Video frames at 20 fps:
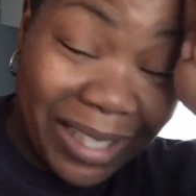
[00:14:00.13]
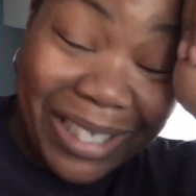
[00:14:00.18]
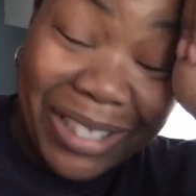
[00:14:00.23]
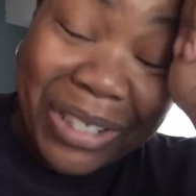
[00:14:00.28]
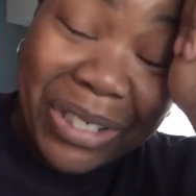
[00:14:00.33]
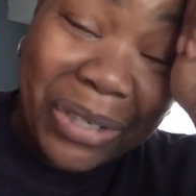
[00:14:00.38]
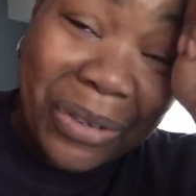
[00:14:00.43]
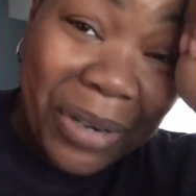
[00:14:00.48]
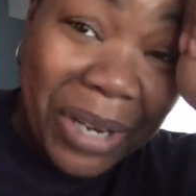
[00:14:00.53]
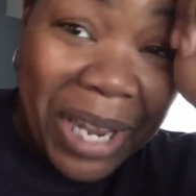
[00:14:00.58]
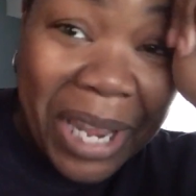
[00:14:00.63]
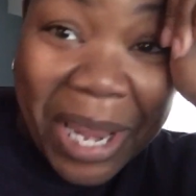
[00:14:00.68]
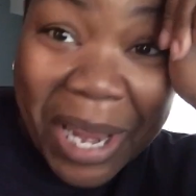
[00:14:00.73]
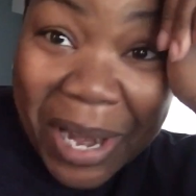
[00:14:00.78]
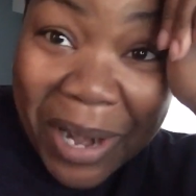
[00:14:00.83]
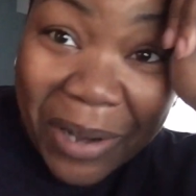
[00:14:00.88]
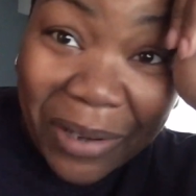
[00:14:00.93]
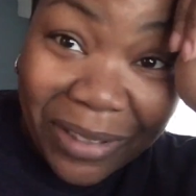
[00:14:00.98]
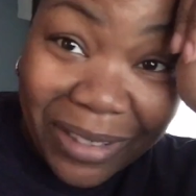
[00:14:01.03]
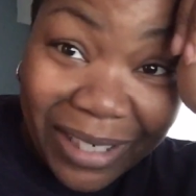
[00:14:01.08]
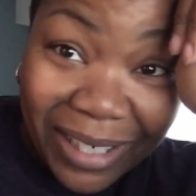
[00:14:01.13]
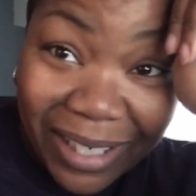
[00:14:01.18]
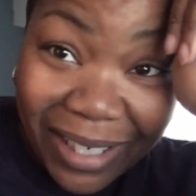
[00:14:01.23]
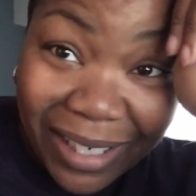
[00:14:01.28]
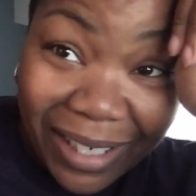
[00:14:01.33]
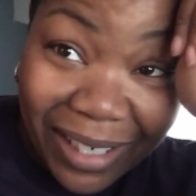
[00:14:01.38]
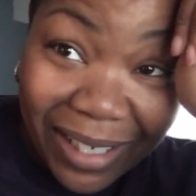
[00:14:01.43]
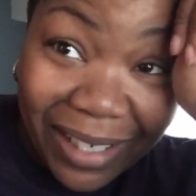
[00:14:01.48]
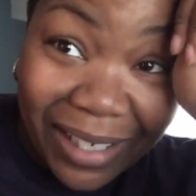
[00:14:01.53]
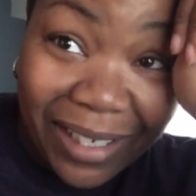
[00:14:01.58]
to get your hair
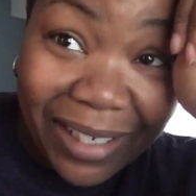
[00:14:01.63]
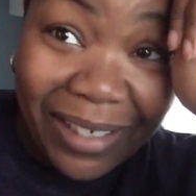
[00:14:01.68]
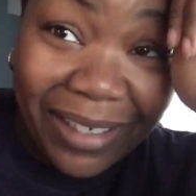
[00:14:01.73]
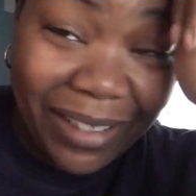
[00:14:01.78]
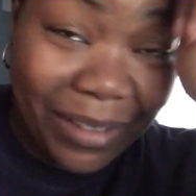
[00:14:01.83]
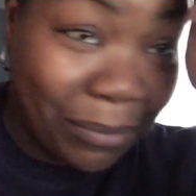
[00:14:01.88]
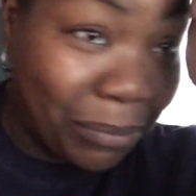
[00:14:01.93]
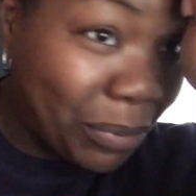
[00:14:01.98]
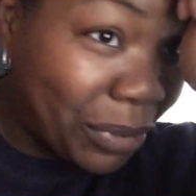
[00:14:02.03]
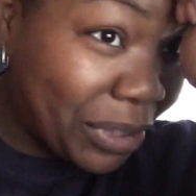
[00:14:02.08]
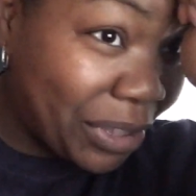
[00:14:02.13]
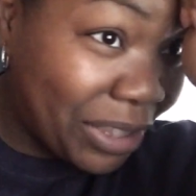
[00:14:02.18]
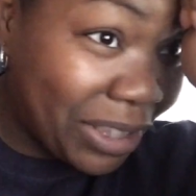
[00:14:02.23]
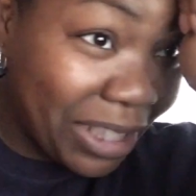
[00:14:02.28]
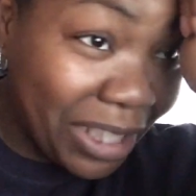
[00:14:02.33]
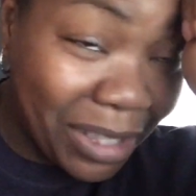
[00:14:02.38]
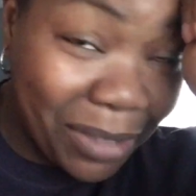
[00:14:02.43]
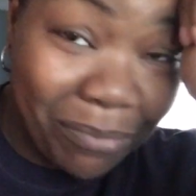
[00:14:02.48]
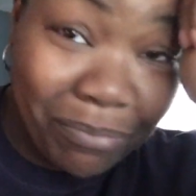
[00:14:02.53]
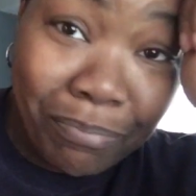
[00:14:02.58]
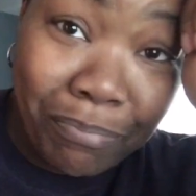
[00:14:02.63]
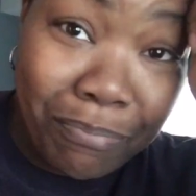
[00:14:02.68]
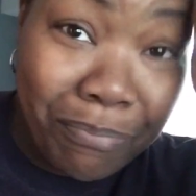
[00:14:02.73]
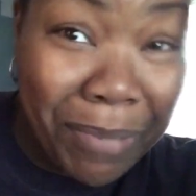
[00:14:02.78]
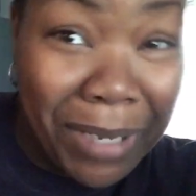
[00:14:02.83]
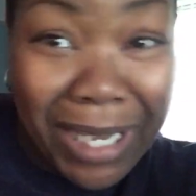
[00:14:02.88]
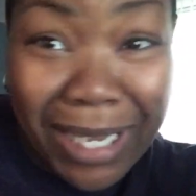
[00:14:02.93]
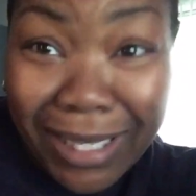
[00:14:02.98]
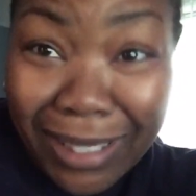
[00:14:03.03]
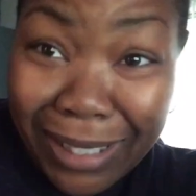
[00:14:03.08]
did and put get
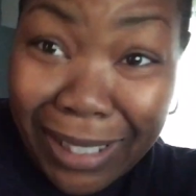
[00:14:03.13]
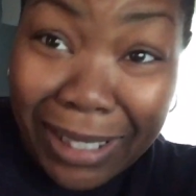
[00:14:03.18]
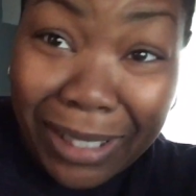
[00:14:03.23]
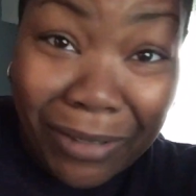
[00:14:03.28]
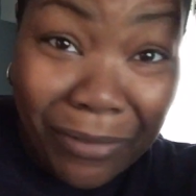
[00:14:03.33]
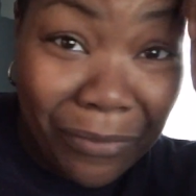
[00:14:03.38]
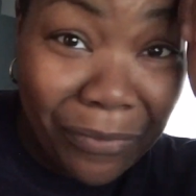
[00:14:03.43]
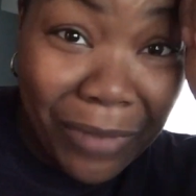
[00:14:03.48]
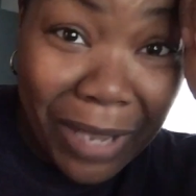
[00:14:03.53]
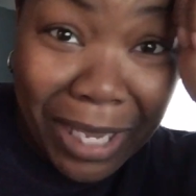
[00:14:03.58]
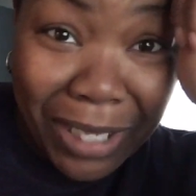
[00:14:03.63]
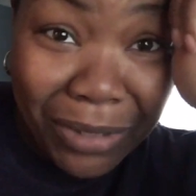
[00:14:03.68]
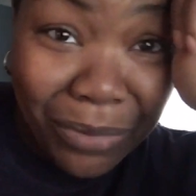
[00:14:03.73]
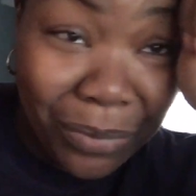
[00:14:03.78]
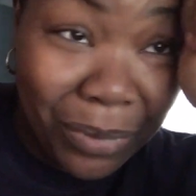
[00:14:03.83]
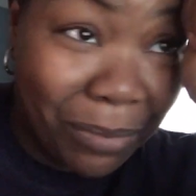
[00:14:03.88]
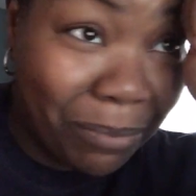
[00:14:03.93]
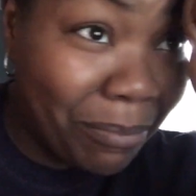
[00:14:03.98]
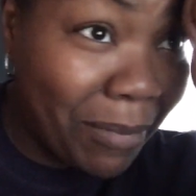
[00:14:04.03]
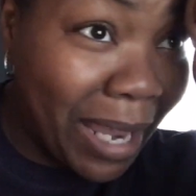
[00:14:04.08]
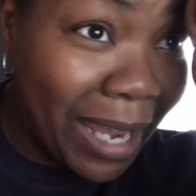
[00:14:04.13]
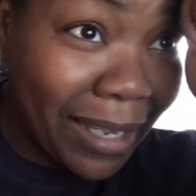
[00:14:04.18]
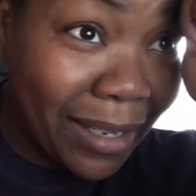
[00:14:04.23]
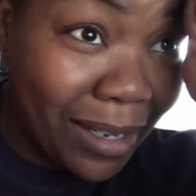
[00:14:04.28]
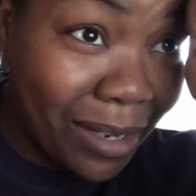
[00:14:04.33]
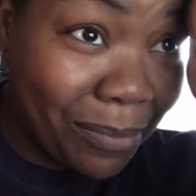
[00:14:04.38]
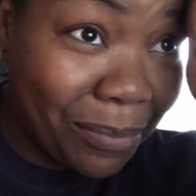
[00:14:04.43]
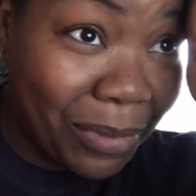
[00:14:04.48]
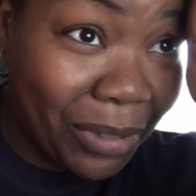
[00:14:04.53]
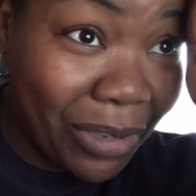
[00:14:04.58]
beat in the face with
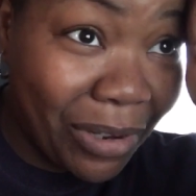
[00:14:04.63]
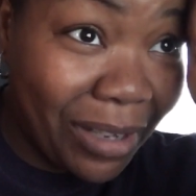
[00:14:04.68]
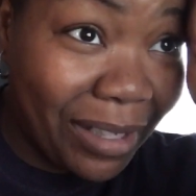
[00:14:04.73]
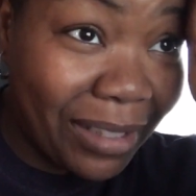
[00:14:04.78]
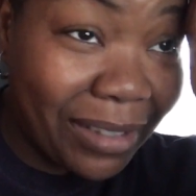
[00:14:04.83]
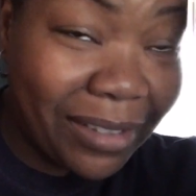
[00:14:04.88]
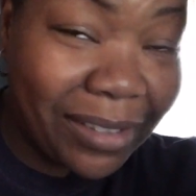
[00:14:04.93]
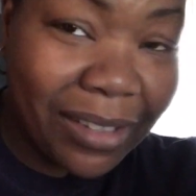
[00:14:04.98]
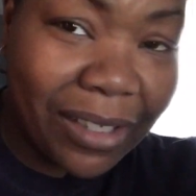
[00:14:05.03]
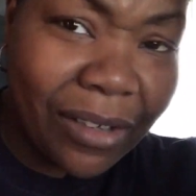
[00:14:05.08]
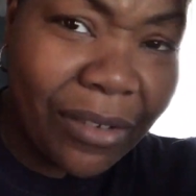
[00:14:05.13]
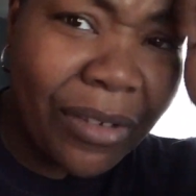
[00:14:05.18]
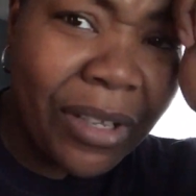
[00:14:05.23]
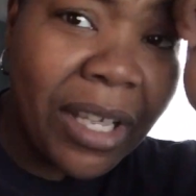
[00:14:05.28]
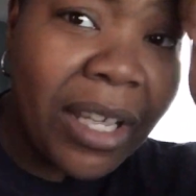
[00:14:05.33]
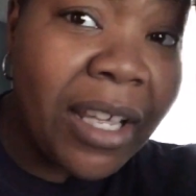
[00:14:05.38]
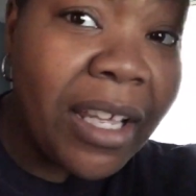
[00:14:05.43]
makeup and all that stuff.